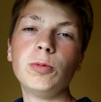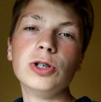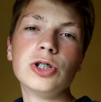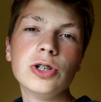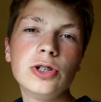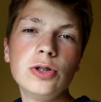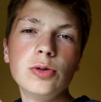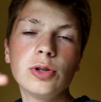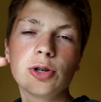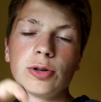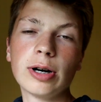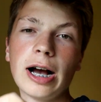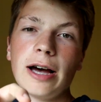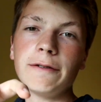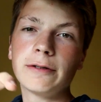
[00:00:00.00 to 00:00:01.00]
we should do the
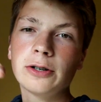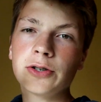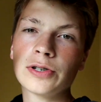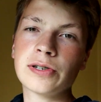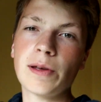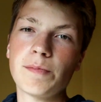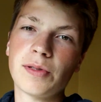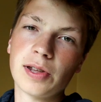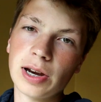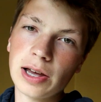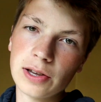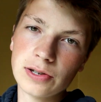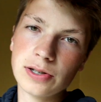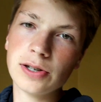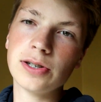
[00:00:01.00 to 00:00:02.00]
craw versus something
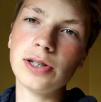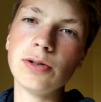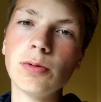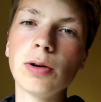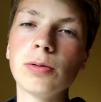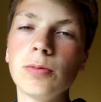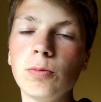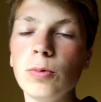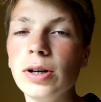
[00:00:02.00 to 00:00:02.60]
else to see what